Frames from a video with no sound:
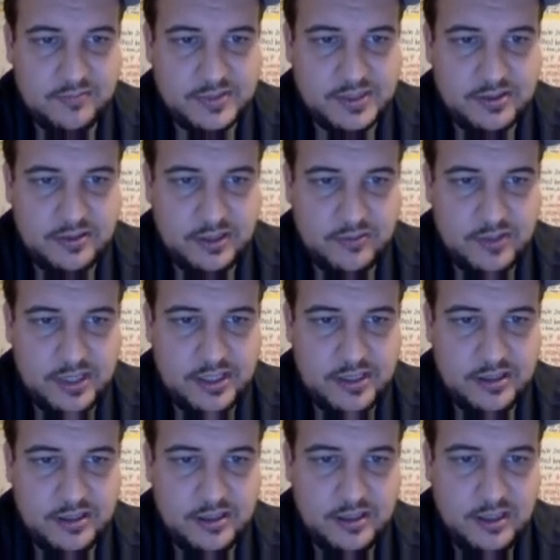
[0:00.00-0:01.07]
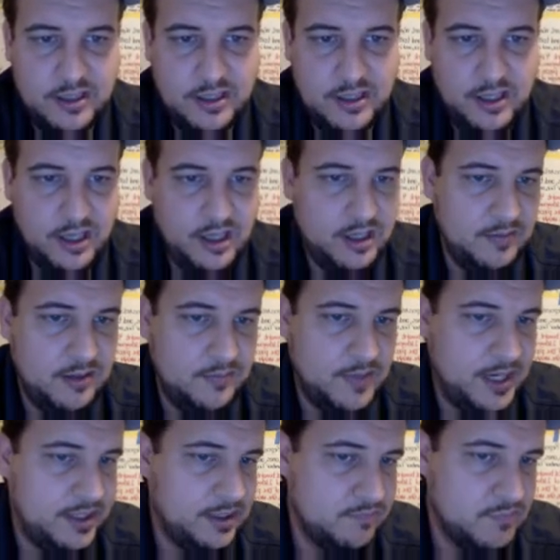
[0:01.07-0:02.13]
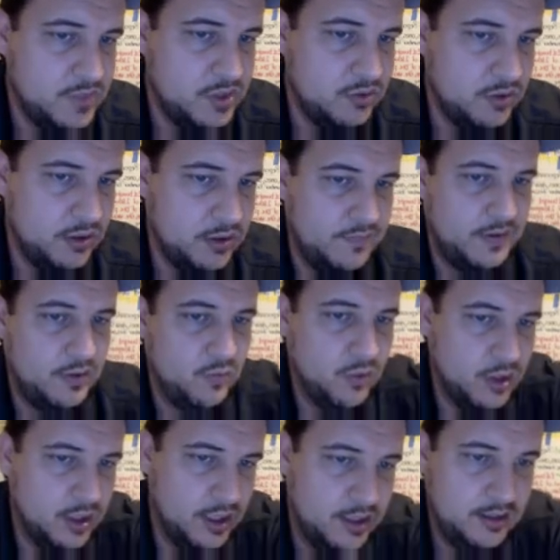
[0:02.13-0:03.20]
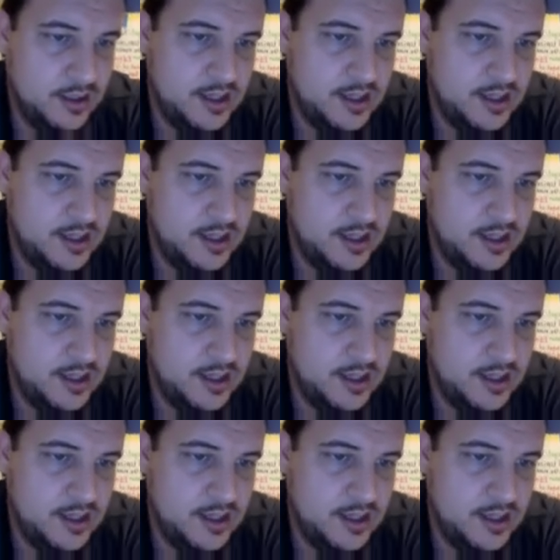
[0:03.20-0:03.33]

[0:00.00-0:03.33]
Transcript: See, like right here, I can mute her if I want.